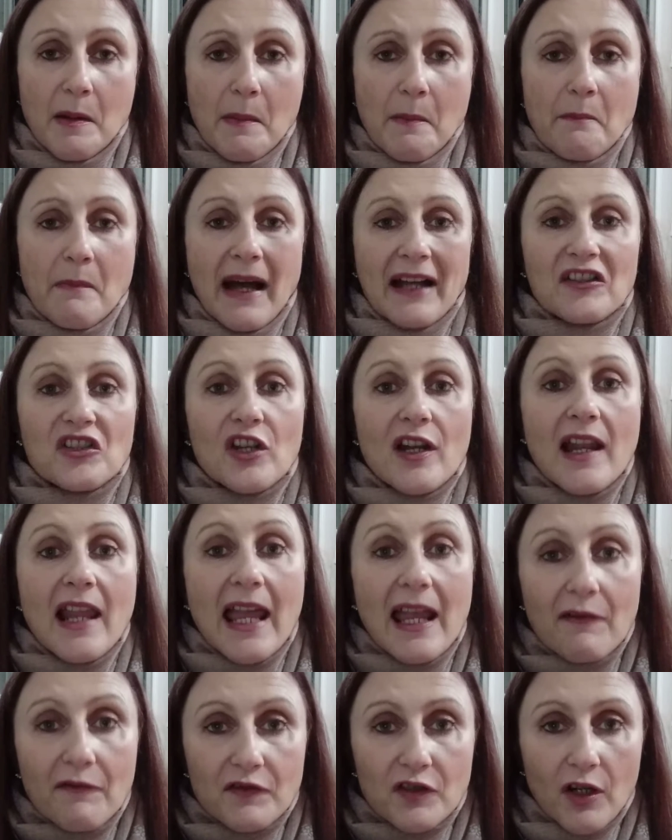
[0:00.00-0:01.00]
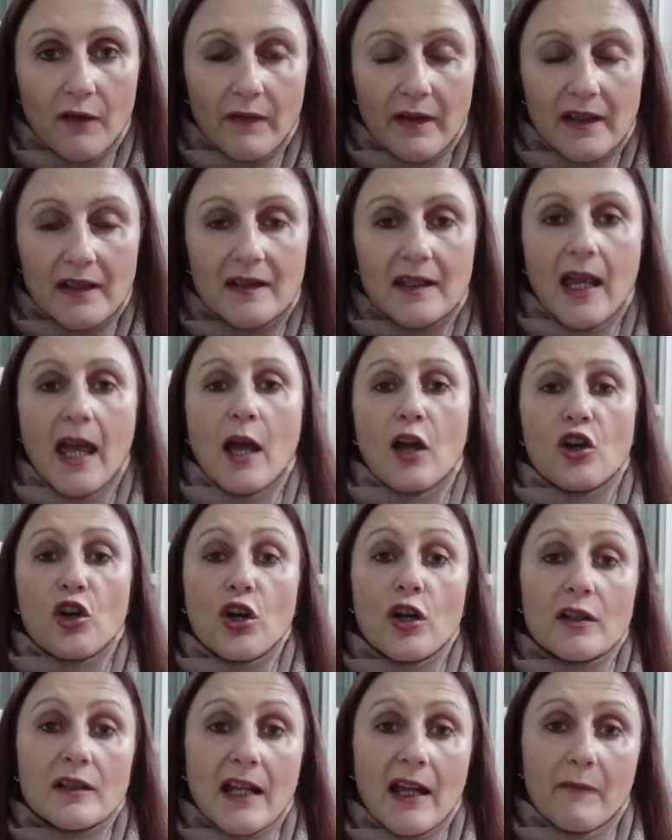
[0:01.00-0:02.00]
much left of it,
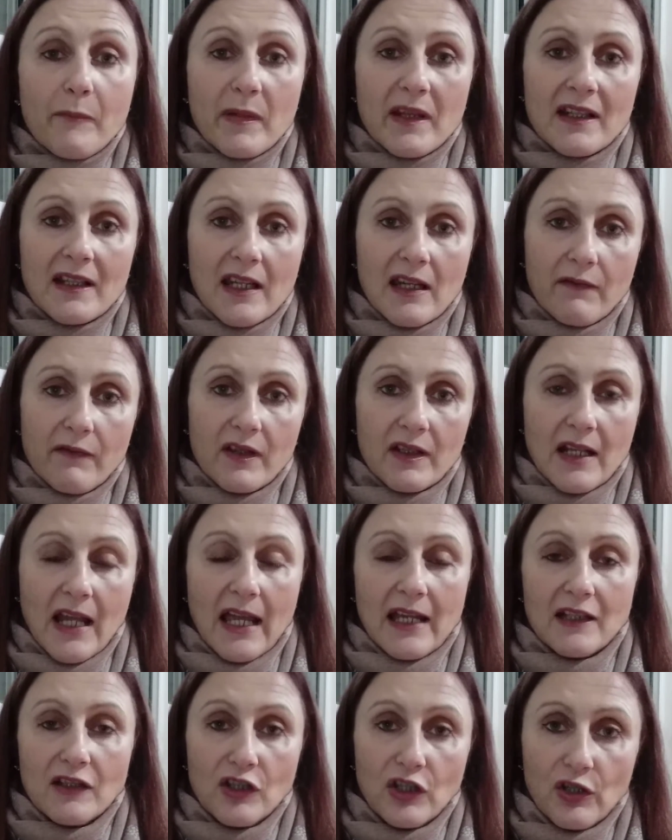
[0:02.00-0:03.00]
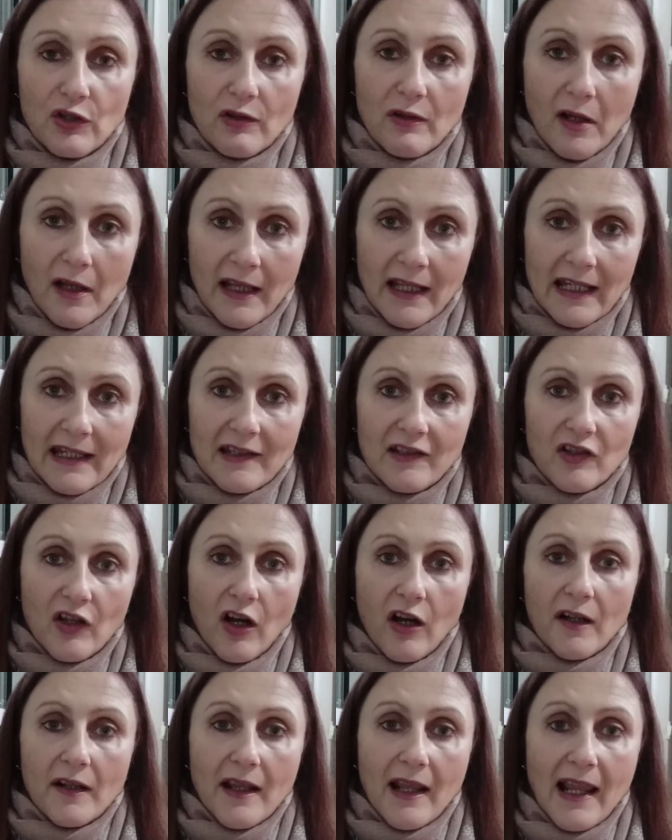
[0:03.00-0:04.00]
could have been given a new lease
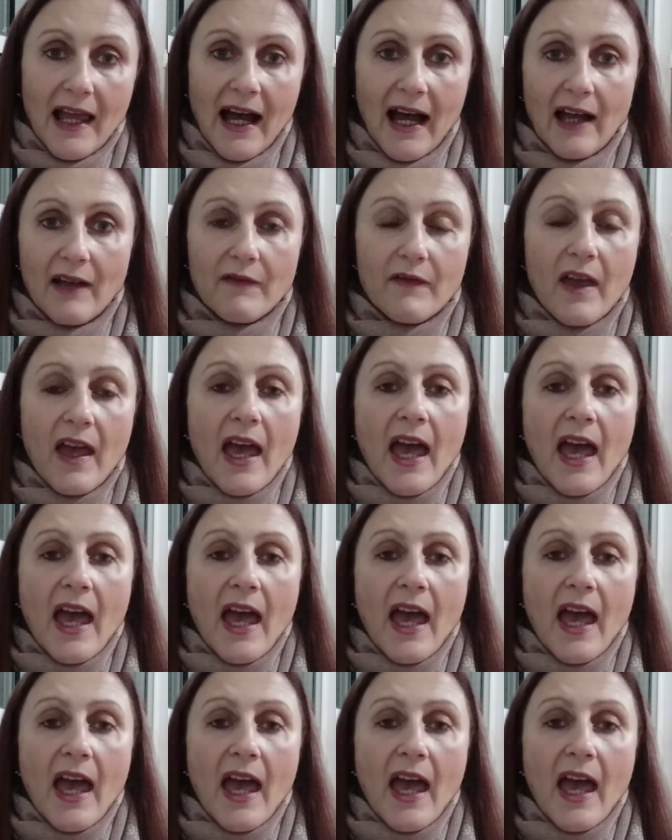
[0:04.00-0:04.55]
on life.